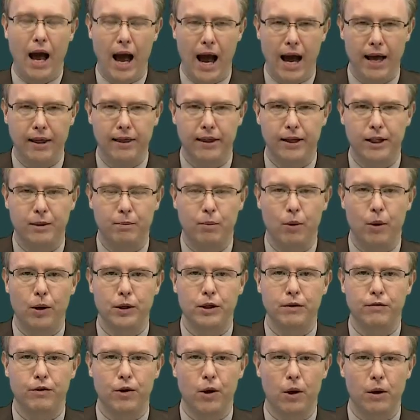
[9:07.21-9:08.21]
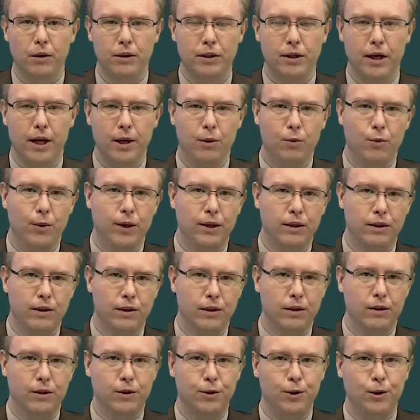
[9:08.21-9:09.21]
at these points of contact with the
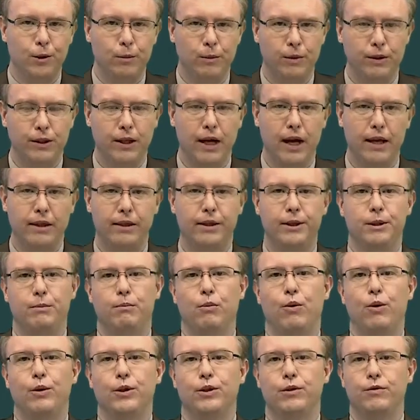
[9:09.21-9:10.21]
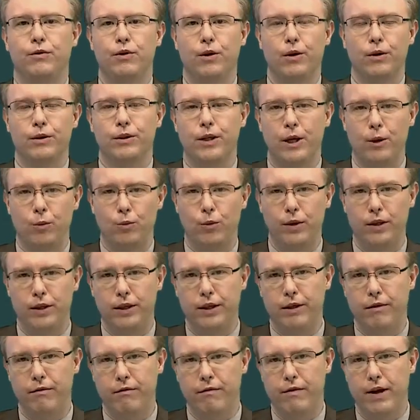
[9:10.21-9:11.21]
consumers, at these points of contact with
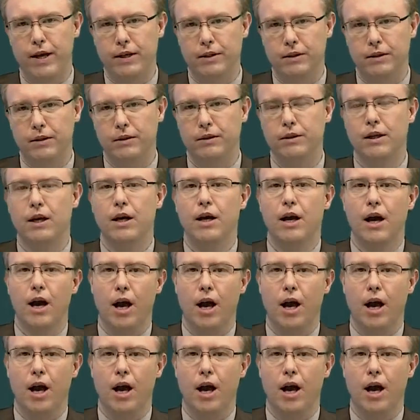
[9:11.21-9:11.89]
the investors,